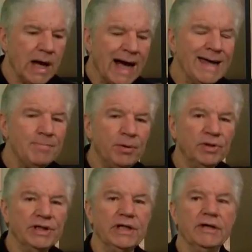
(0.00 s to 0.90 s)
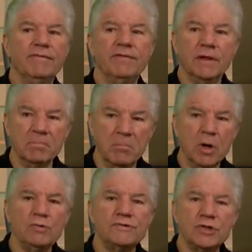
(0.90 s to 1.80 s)
I believe that
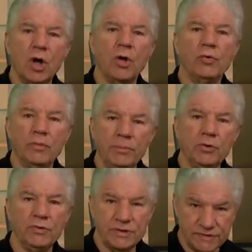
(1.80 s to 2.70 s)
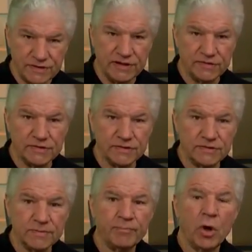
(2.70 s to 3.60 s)
most autoimmune diseases